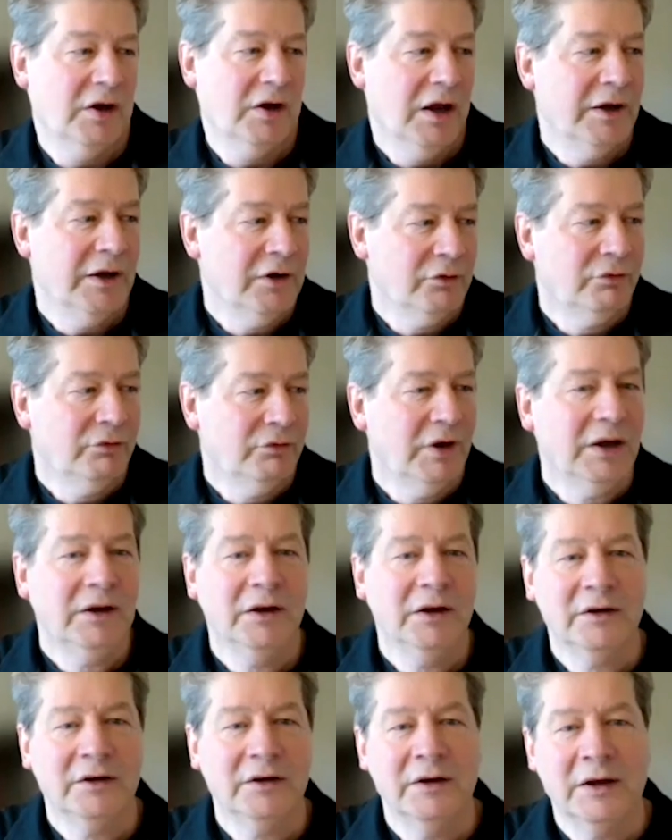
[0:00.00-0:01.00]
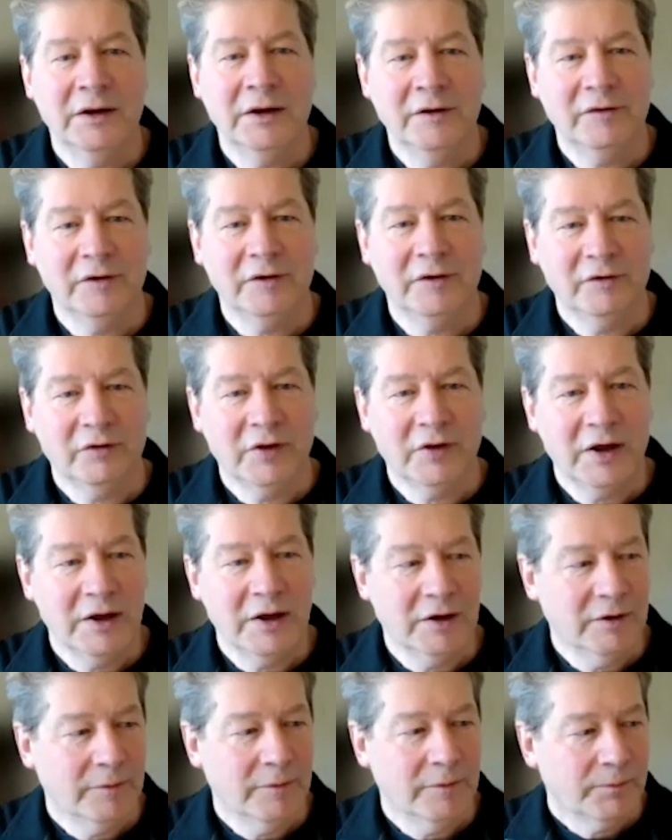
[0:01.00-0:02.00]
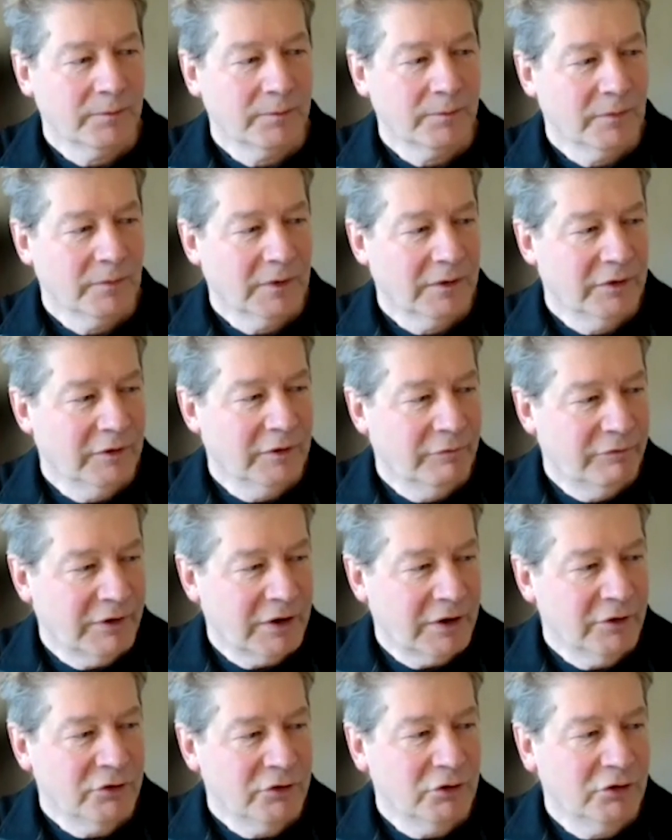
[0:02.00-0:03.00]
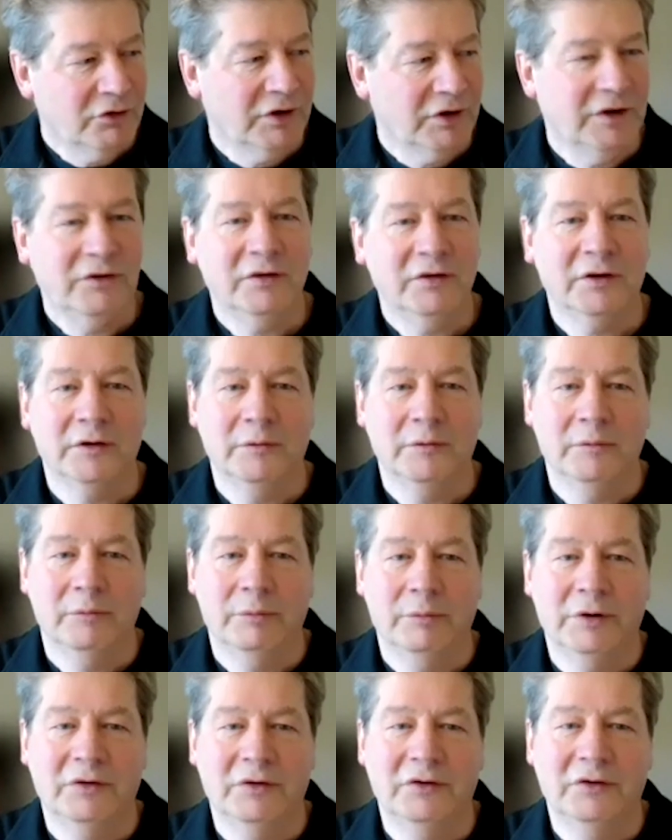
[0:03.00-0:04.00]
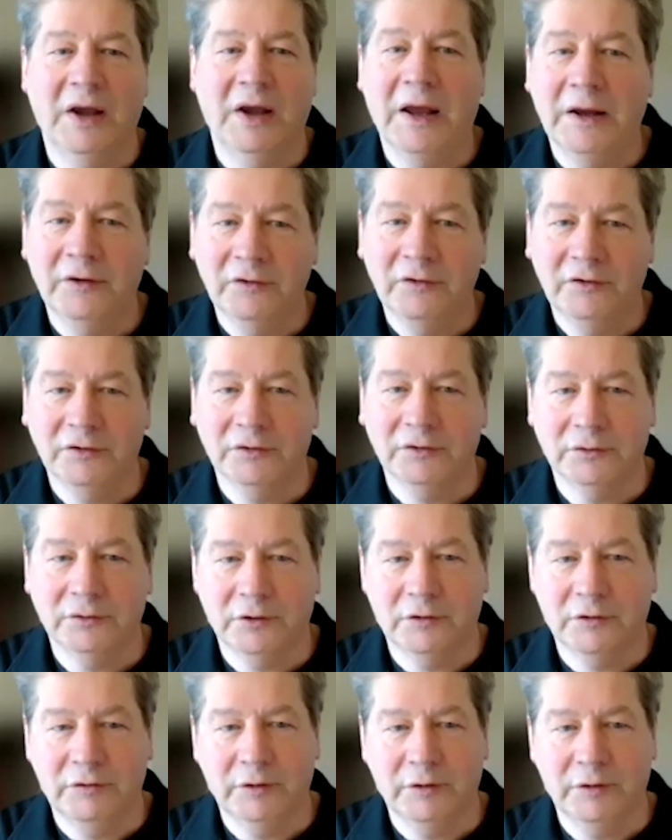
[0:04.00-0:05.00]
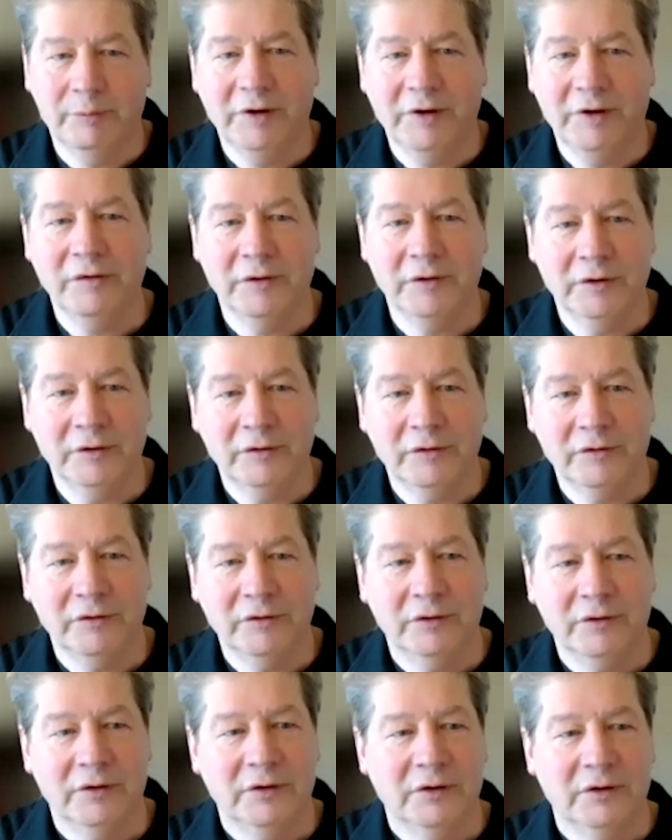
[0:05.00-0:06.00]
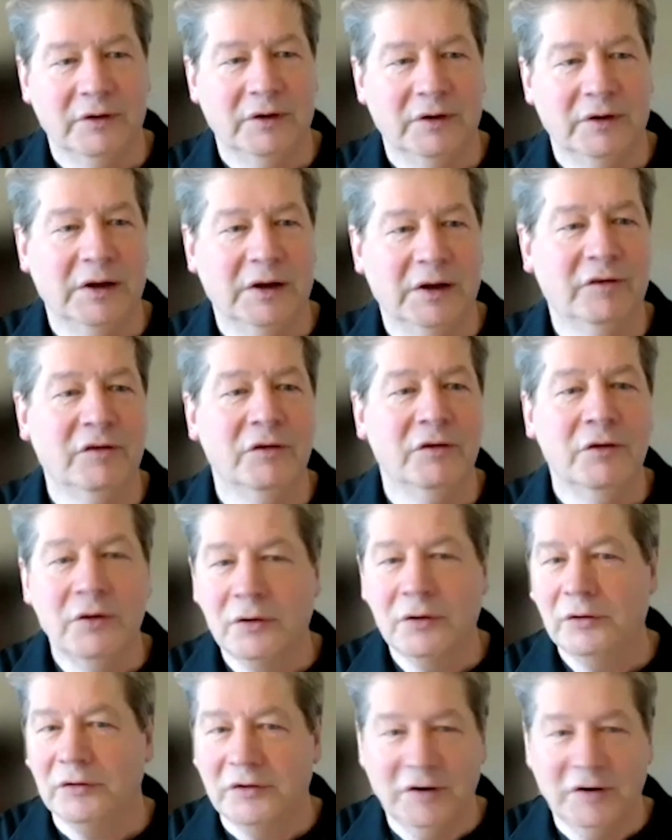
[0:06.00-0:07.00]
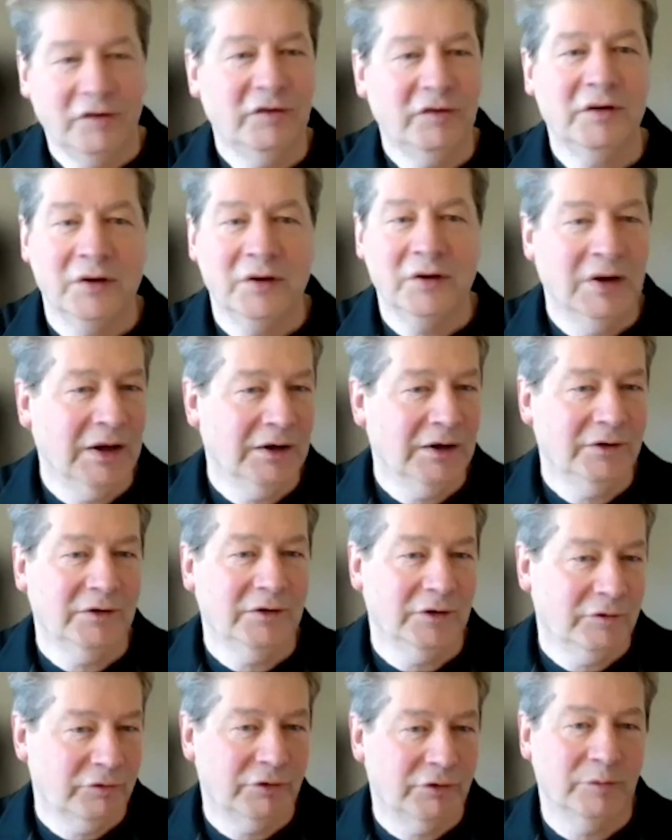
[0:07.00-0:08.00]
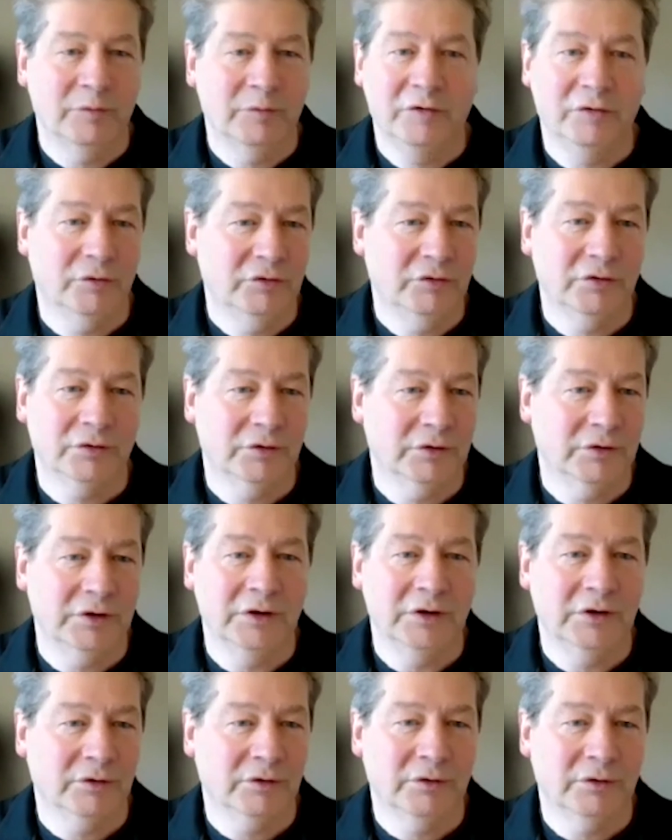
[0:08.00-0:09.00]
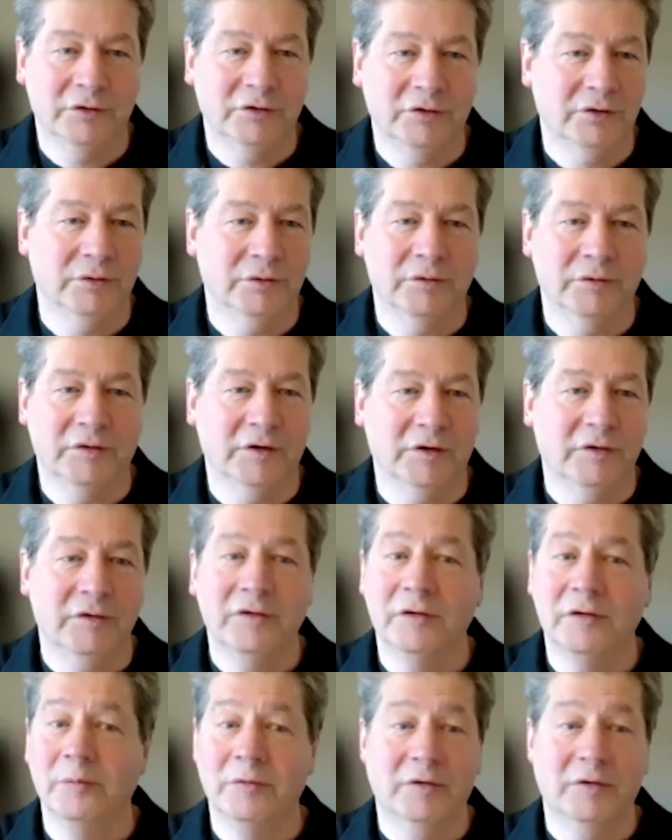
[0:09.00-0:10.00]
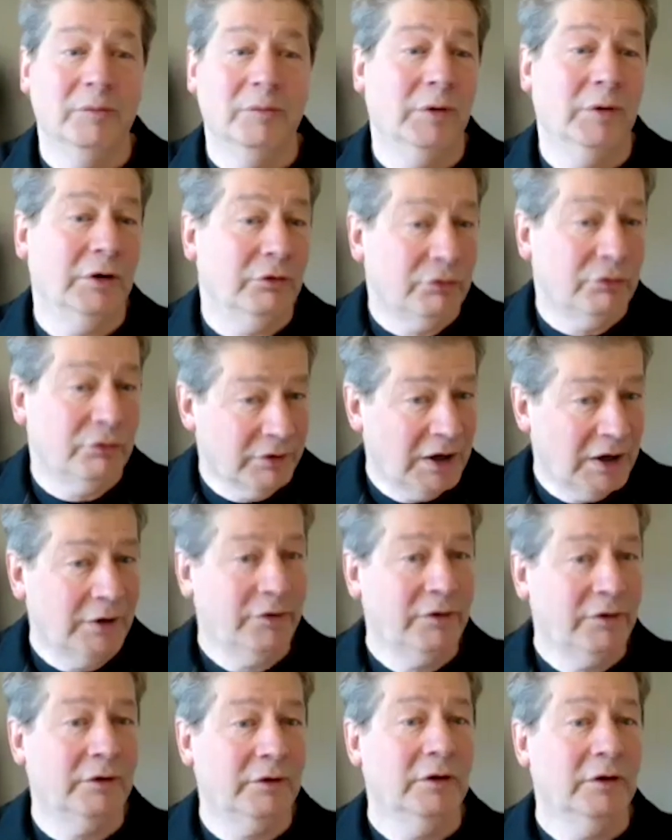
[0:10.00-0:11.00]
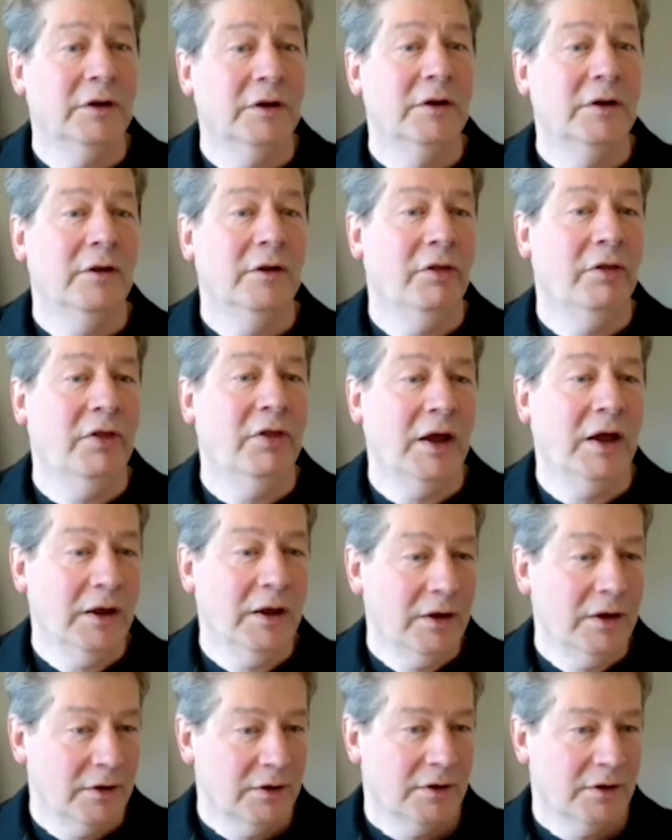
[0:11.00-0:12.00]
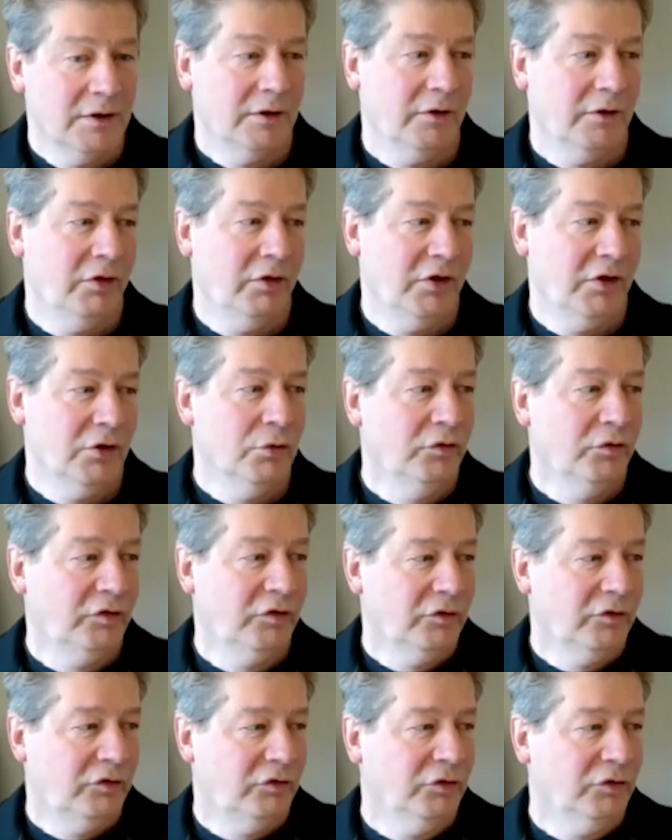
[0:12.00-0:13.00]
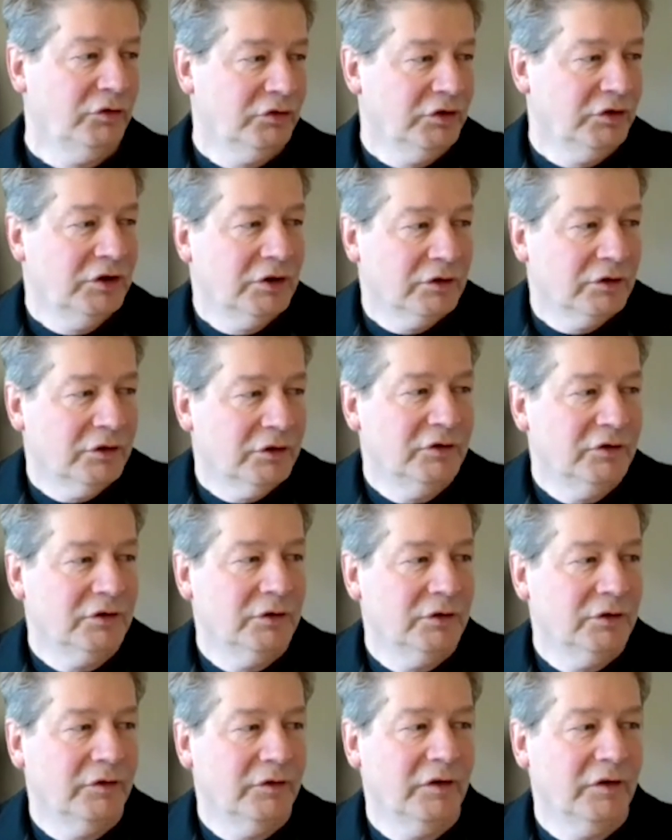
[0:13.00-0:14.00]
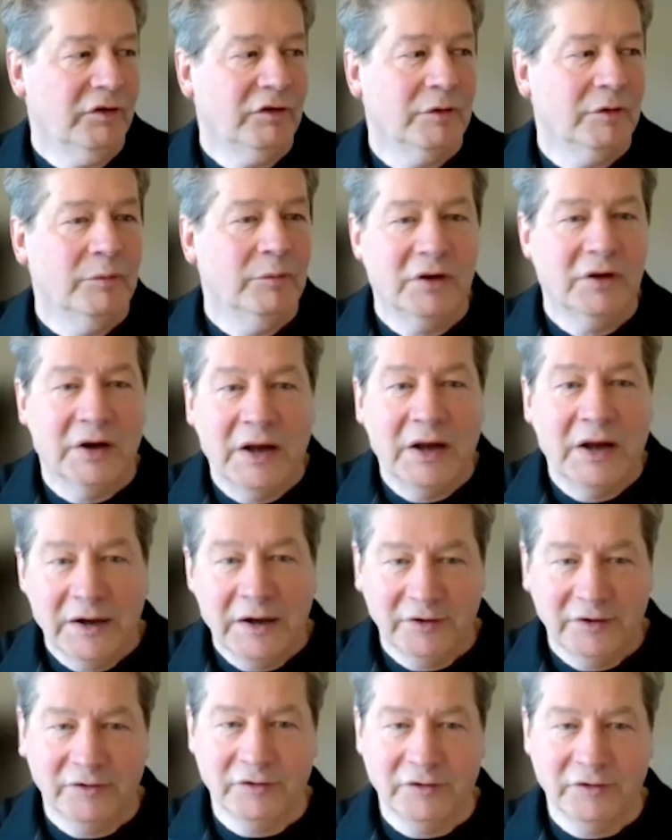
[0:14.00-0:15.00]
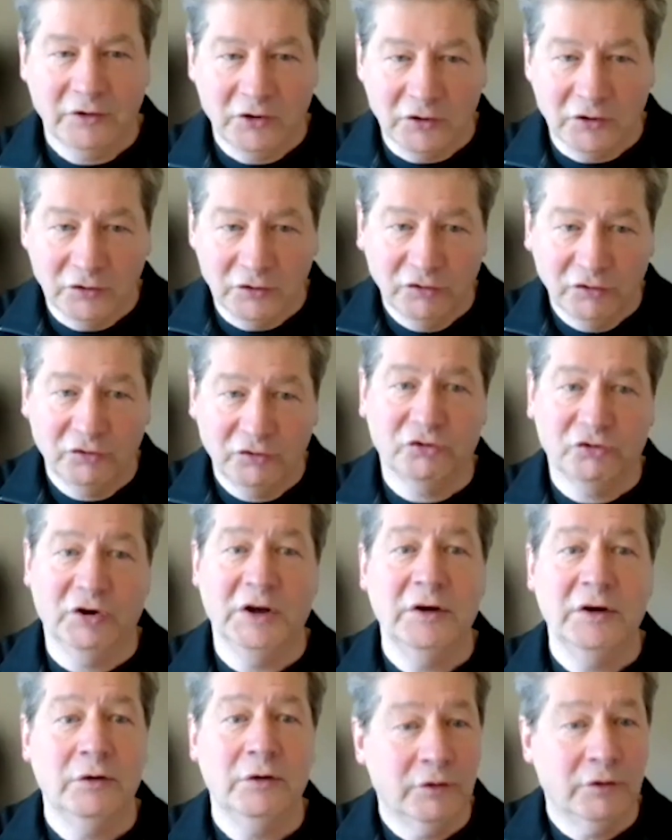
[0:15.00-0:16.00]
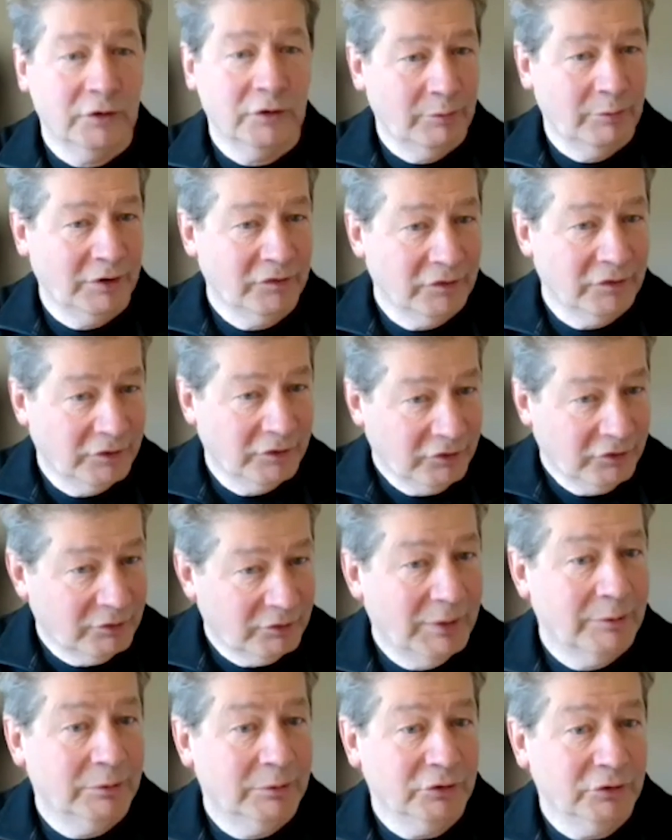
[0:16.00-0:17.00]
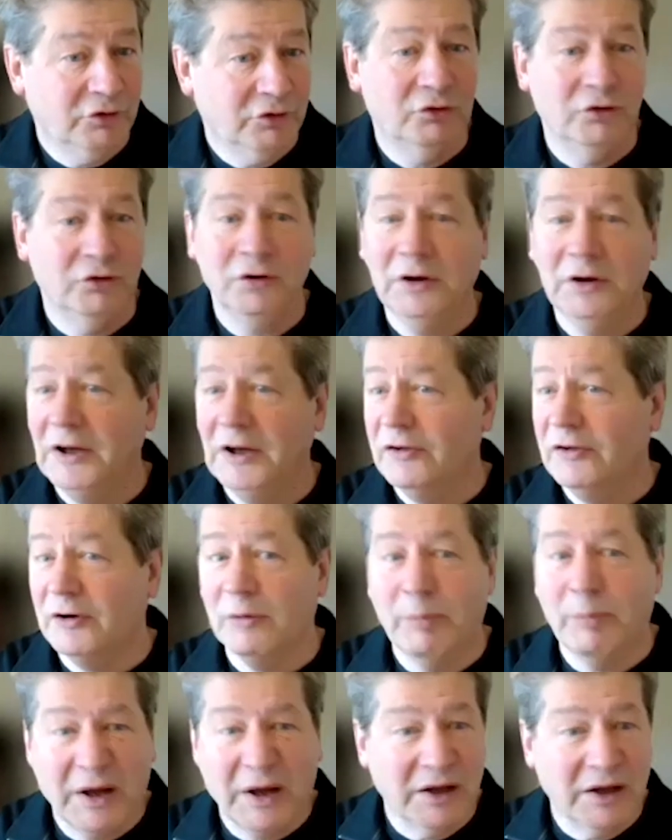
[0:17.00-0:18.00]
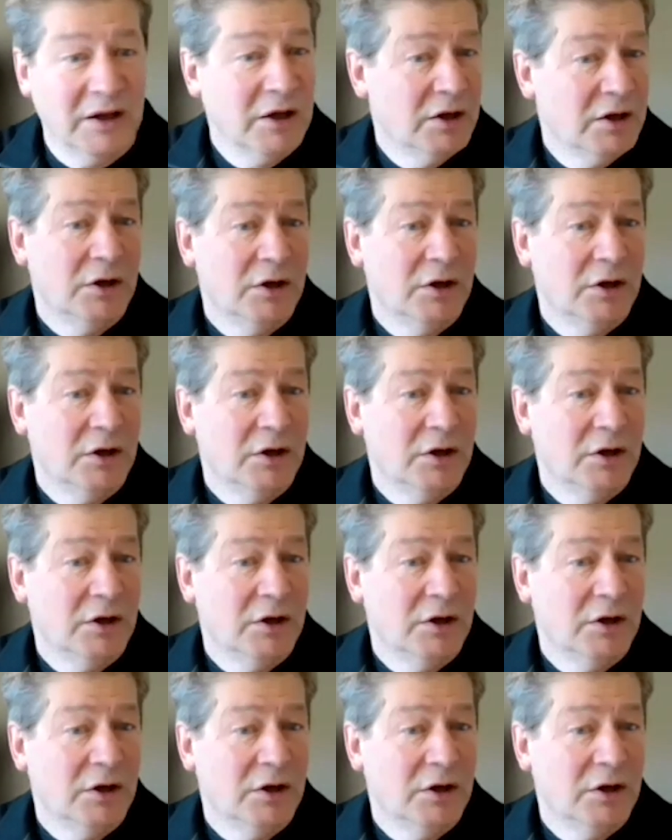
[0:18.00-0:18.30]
and it recognizes that the value creating potential of a business is not disconnected from social and ecological systems, but rather that those social ecological systems can act as a constraint on the business to be able to do it, either by,